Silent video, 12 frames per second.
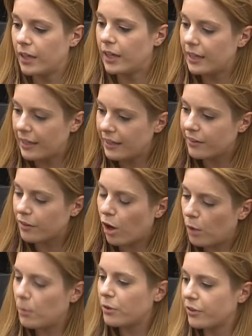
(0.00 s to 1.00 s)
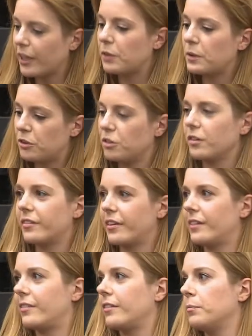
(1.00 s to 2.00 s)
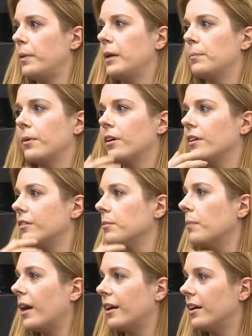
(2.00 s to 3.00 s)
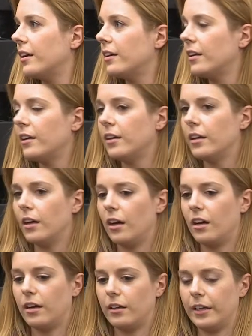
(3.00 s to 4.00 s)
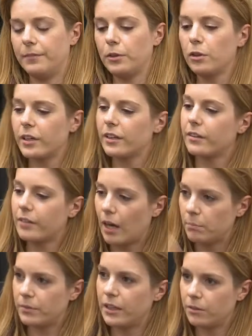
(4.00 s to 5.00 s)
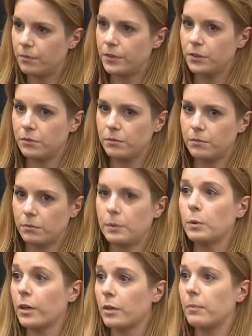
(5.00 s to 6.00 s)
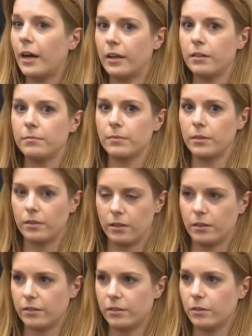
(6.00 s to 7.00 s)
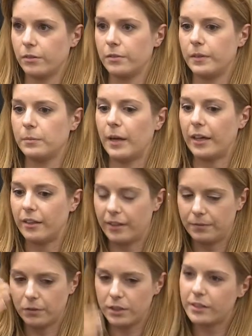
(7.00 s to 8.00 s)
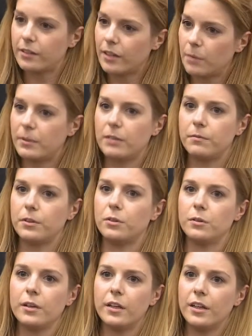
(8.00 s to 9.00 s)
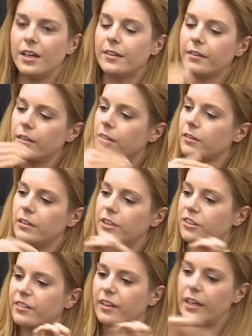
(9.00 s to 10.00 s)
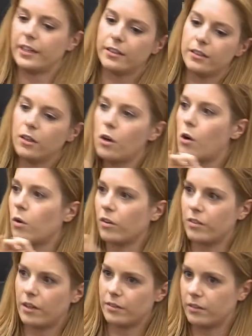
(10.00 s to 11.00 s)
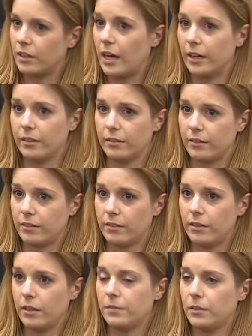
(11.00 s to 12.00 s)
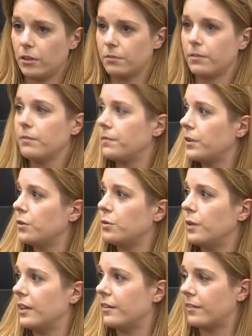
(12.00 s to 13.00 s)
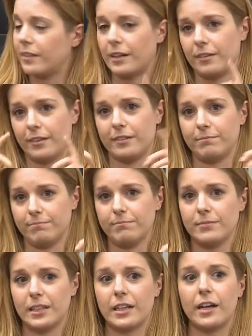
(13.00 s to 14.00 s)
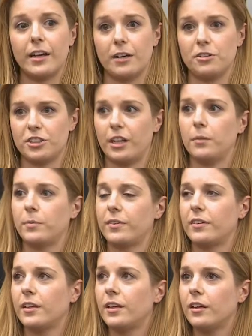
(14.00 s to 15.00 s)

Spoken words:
It is almost like we took slices of paper into Maya. If you look at the top-down view, we work in Maya, exclusively Maya. If you look at the top-down view, it's literally just like horizontal lines. If you look front view, it's kind of the cutout shapes.